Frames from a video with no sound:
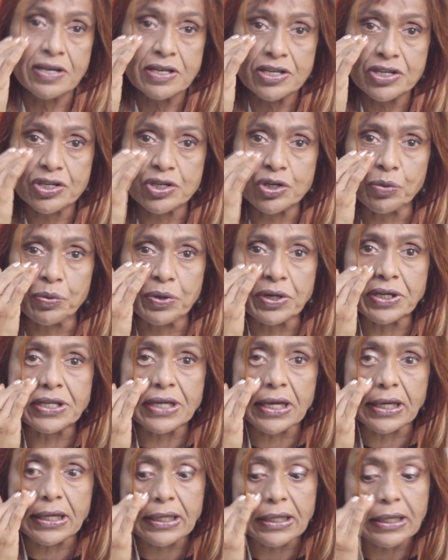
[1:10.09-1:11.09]
So we
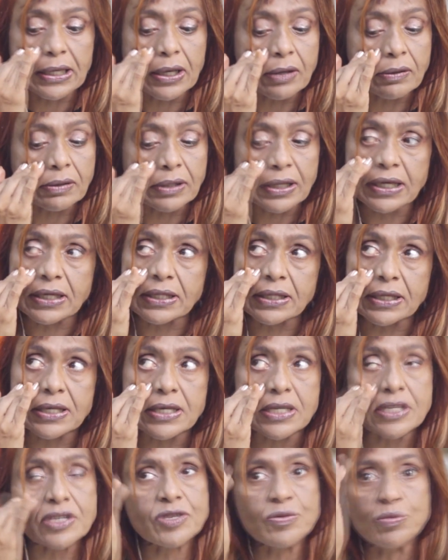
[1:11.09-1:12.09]
take it down like
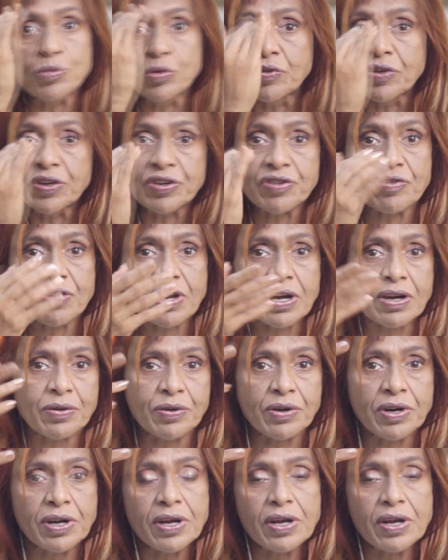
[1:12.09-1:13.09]
this, move it around,